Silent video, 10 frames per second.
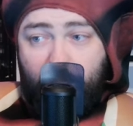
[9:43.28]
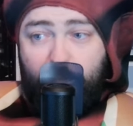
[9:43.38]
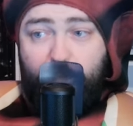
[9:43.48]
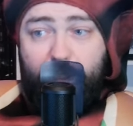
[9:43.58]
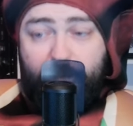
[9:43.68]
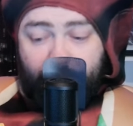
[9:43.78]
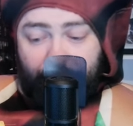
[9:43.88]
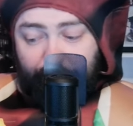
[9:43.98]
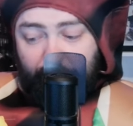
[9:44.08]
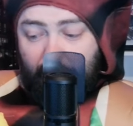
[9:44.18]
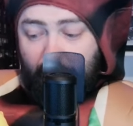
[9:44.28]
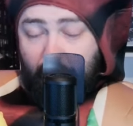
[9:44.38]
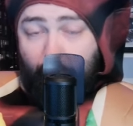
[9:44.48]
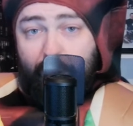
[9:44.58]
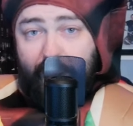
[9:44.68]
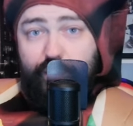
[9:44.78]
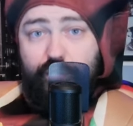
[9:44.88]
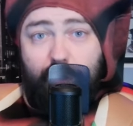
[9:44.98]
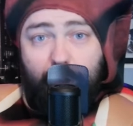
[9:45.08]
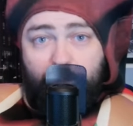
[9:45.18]
But what I
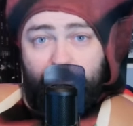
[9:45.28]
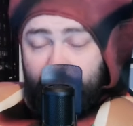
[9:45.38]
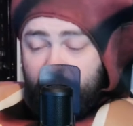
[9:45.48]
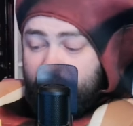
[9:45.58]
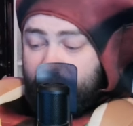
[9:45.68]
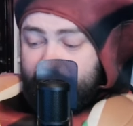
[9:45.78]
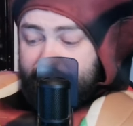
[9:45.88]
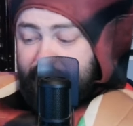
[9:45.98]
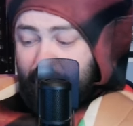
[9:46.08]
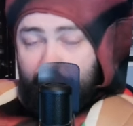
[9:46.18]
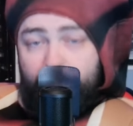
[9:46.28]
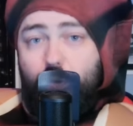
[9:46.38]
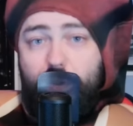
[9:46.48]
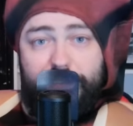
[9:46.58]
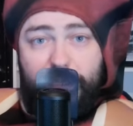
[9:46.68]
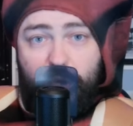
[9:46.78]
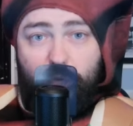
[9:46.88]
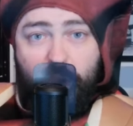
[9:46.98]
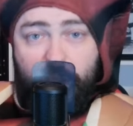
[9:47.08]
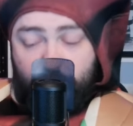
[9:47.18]
do know is that we're poisoning our
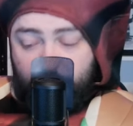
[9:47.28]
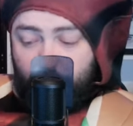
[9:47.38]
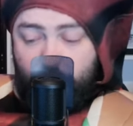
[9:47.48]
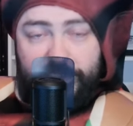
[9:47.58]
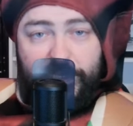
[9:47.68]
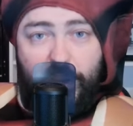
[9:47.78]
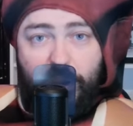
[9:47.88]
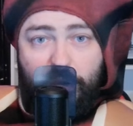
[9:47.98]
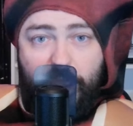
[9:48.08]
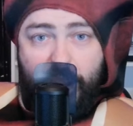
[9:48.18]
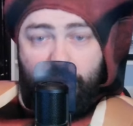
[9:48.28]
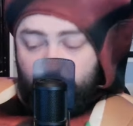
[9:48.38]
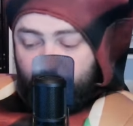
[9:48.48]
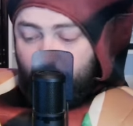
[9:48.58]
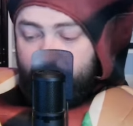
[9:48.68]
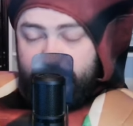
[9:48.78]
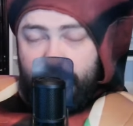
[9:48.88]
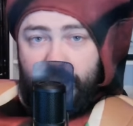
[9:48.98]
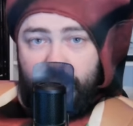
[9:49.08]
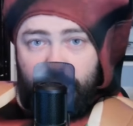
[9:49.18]
water, we're poisoning our air, we're
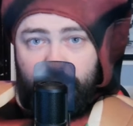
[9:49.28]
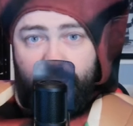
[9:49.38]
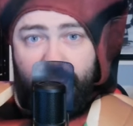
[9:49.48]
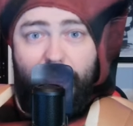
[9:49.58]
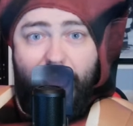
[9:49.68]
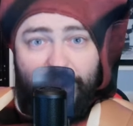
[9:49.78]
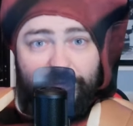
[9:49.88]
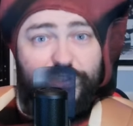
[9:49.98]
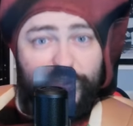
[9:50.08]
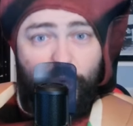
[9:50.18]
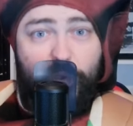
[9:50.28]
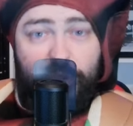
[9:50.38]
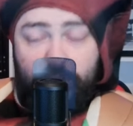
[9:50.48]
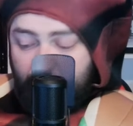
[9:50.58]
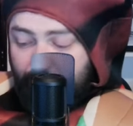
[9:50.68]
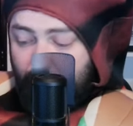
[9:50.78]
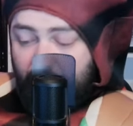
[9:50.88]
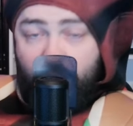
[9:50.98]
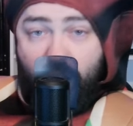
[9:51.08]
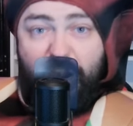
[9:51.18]
poisoning like our soil, our,
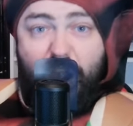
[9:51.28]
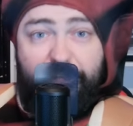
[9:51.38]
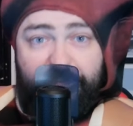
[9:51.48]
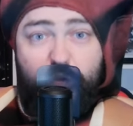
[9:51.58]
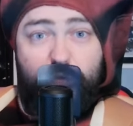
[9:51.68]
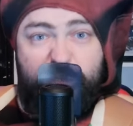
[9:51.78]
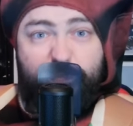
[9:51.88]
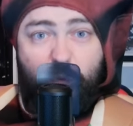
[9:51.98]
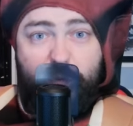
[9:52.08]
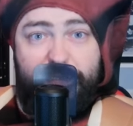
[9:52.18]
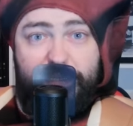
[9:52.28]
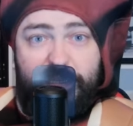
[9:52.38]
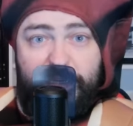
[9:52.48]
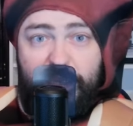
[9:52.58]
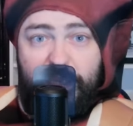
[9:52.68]
our, our, food is poison,